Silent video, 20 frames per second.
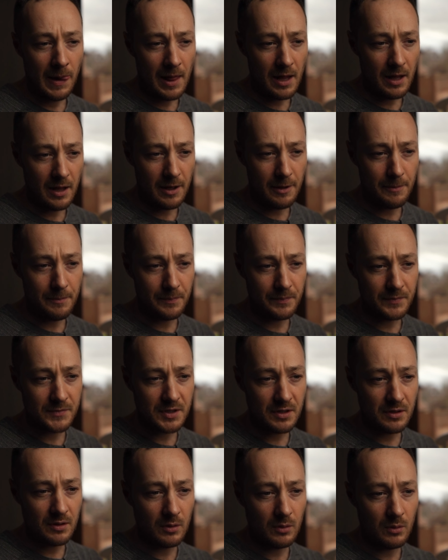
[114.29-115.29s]

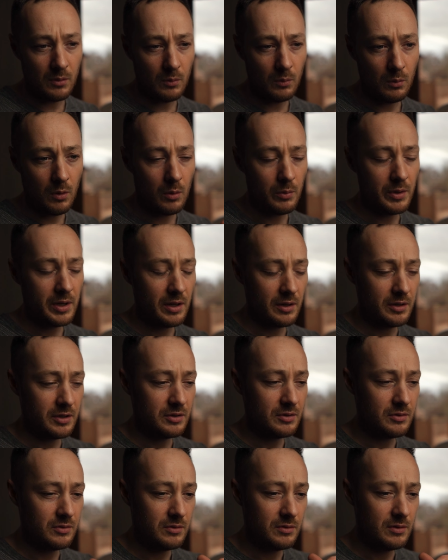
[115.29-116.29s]
and what we're going
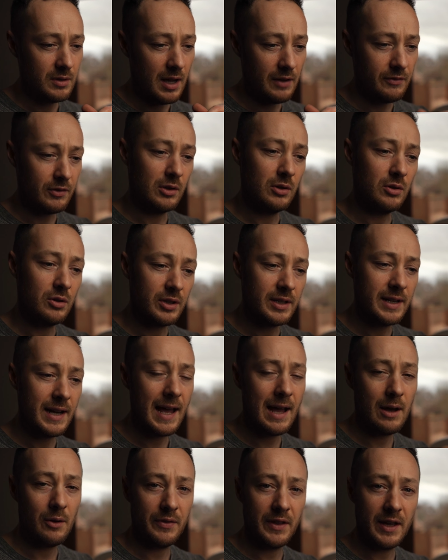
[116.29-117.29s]
to have a look
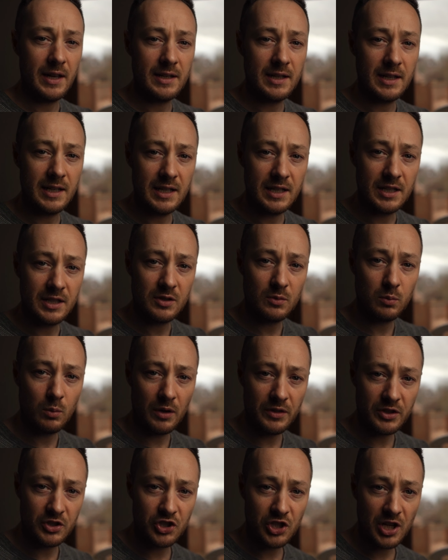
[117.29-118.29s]
now then is
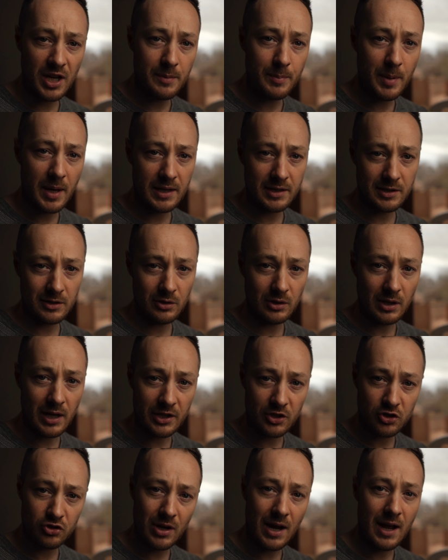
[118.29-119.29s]
what the JPEGs look
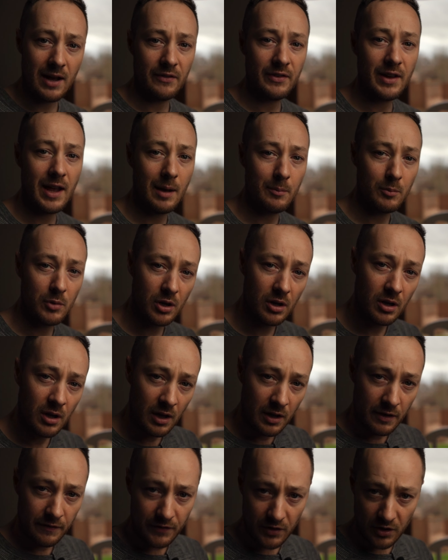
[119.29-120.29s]
like straight out of camera
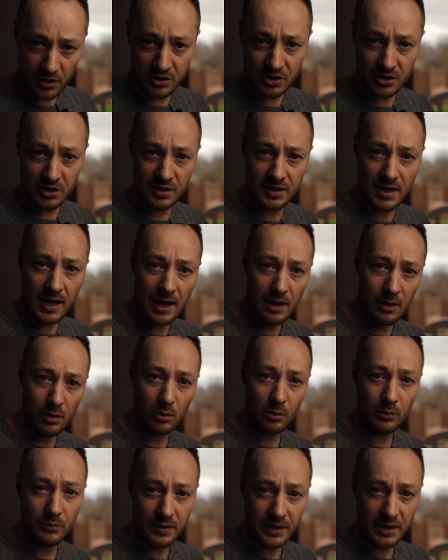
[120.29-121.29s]
versus
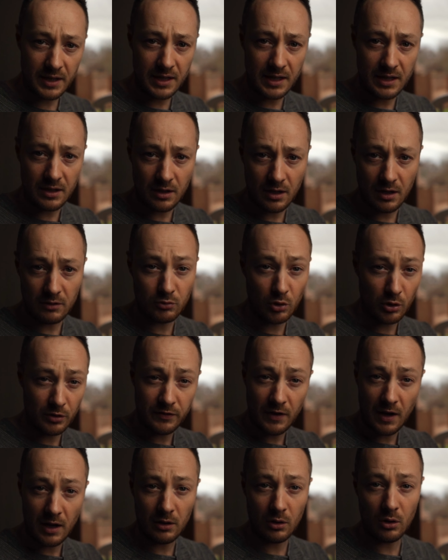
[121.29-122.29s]
how the RAW
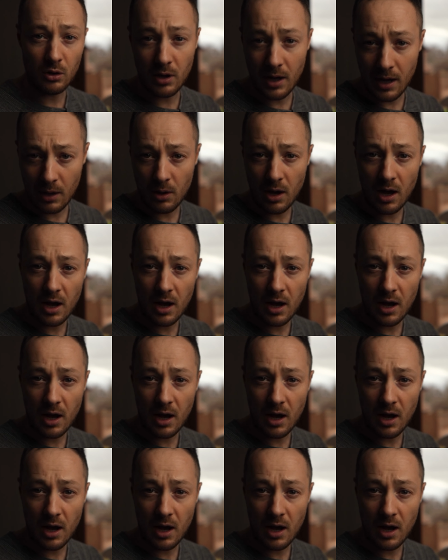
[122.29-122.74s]
file, or how